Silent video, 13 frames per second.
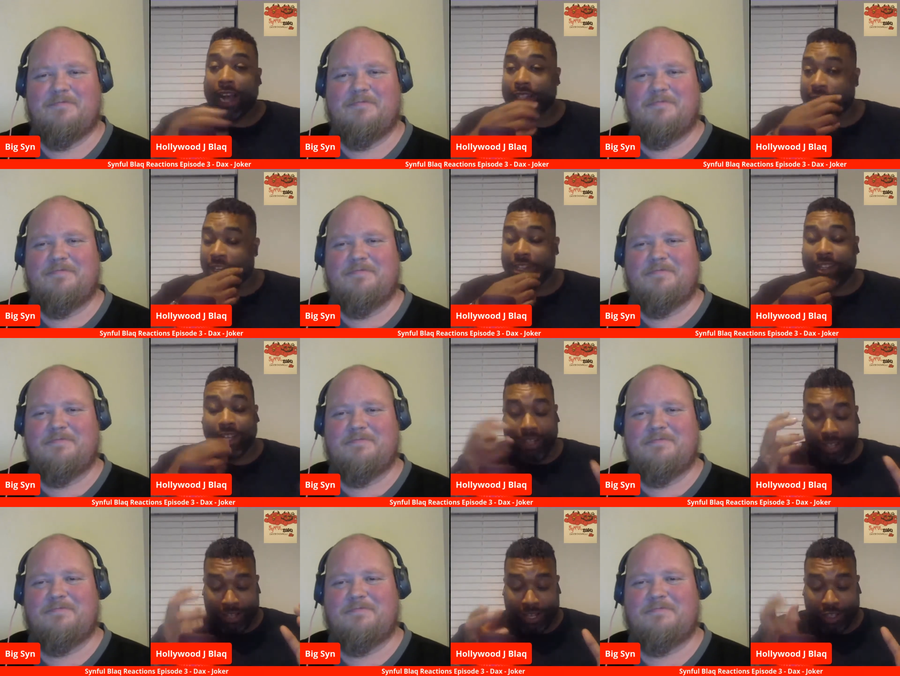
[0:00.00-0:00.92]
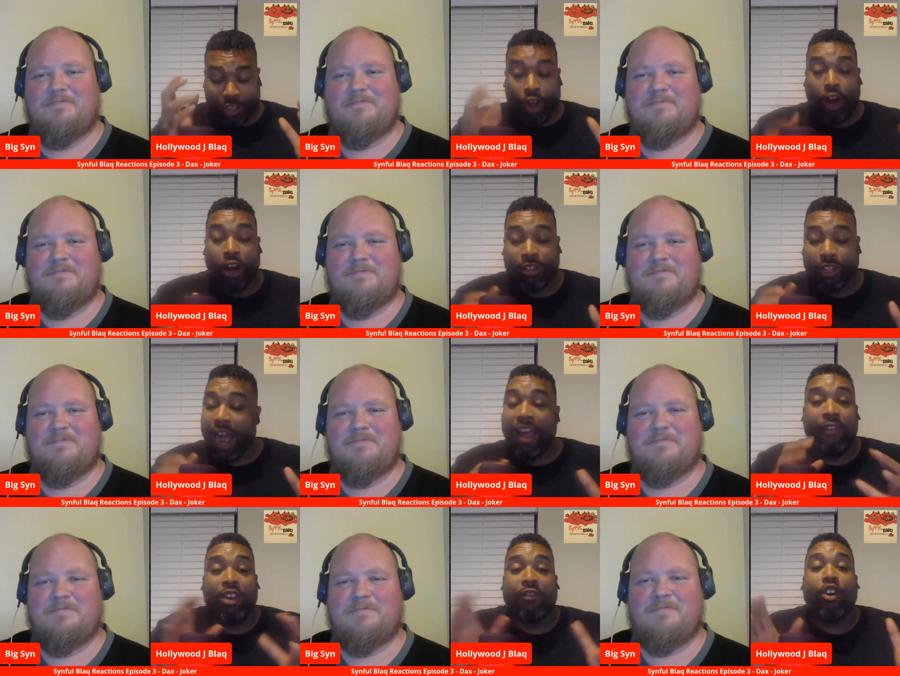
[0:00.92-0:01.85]
Speaker 1: to the the song. I haven't
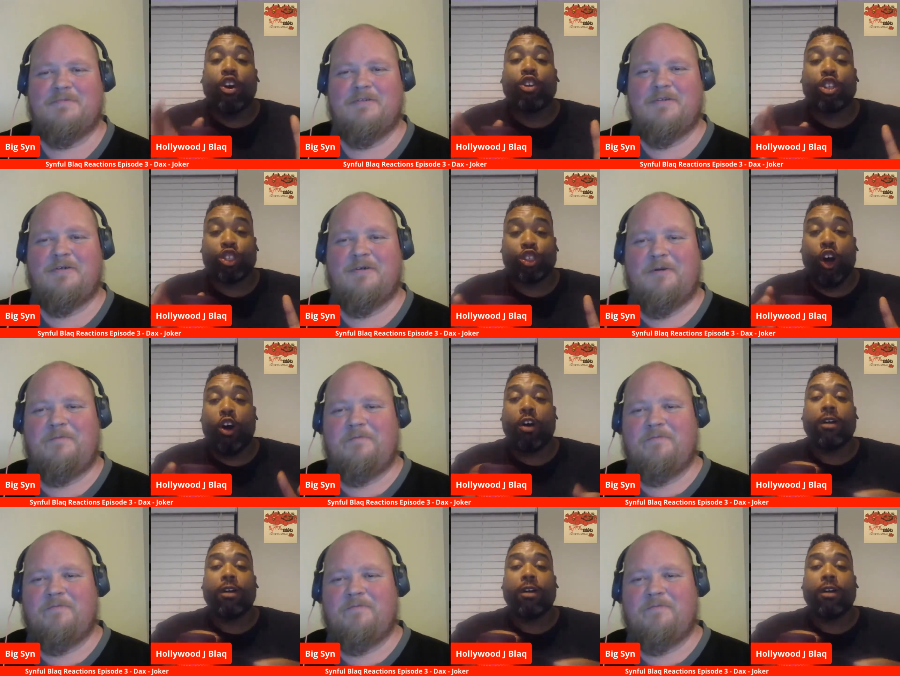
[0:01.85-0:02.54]
even heard the song.